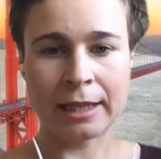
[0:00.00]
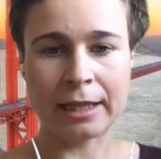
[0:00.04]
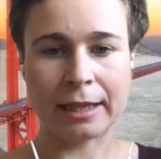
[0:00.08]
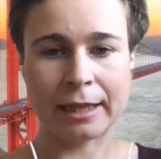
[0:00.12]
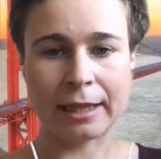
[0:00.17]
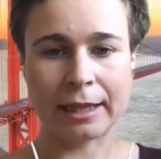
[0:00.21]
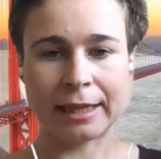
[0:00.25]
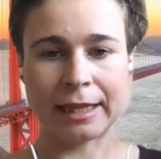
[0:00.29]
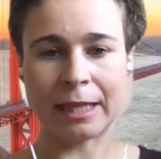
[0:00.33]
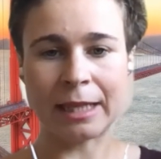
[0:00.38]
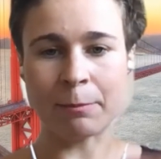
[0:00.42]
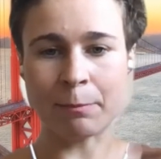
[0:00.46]

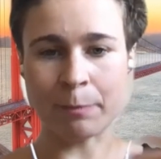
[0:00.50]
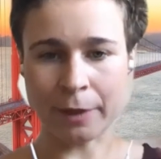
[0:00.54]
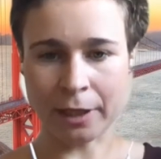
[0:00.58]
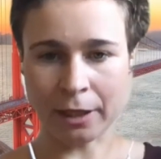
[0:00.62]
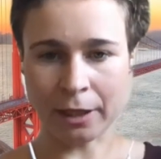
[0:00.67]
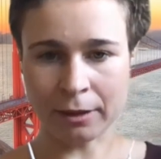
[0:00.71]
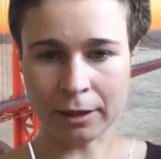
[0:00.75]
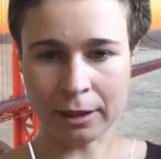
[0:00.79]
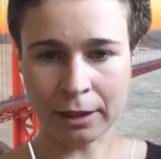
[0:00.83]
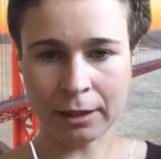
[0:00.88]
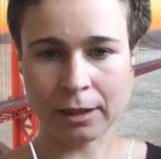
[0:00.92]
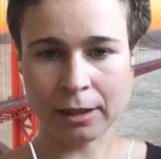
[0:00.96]
they
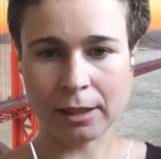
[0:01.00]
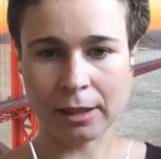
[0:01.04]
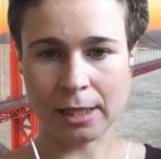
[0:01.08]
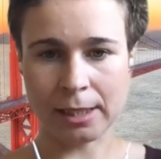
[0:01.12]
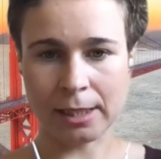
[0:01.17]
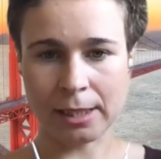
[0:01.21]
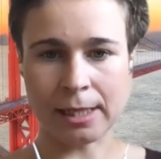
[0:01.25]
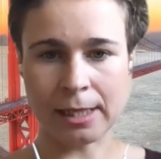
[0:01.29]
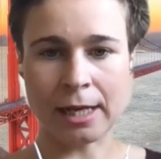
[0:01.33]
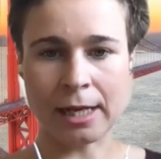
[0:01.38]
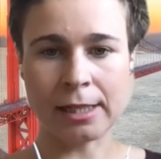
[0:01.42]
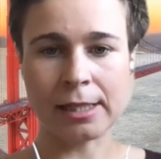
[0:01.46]
build it,
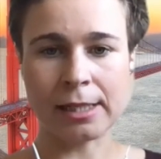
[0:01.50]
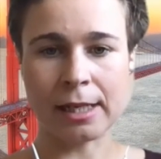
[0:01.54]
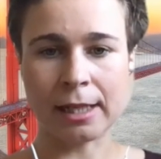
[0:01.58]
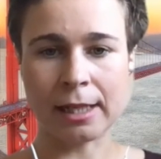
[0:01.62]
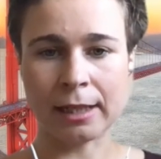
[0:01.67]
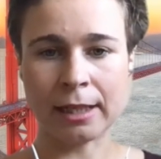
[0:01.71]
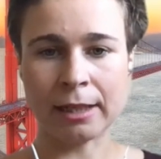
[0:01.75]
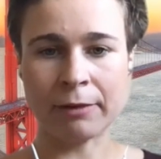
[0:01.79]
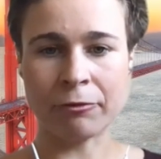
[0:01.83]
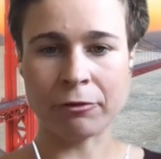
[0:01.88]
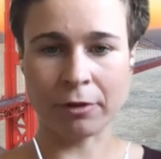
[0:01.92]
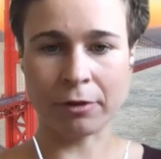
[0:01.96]
it's nice, and
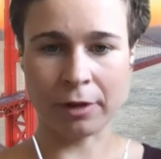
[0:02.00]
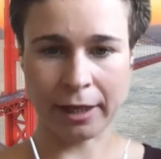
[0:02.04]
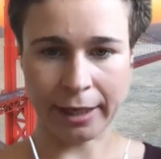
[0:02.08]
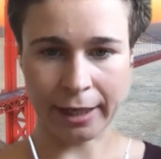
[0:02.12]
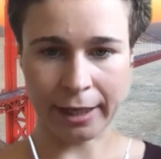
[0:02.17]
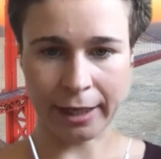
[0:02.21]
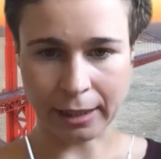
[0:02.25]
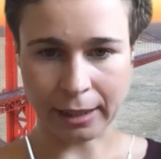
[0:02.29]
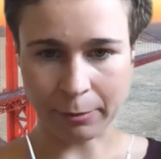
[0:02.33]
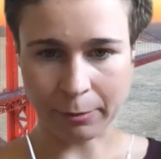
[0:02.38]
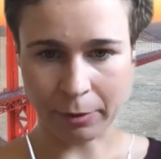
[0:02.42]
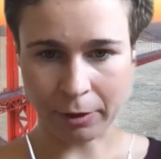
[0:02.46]
they
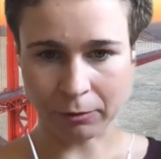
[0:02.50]
forget about